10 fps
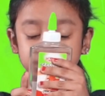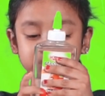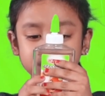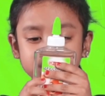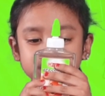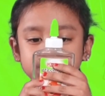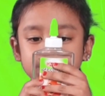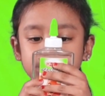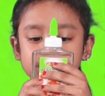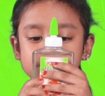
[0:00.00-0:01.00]
to put
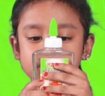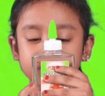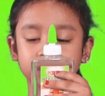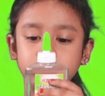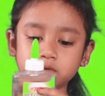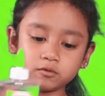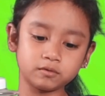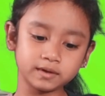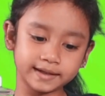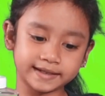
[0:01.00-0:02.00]
some clear
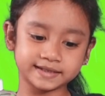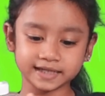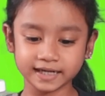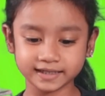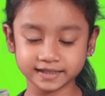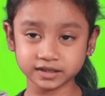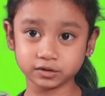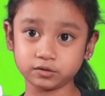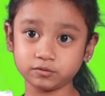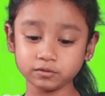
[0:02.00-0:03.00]
glue inside these
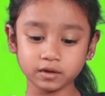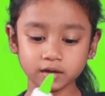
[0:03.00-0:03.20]
two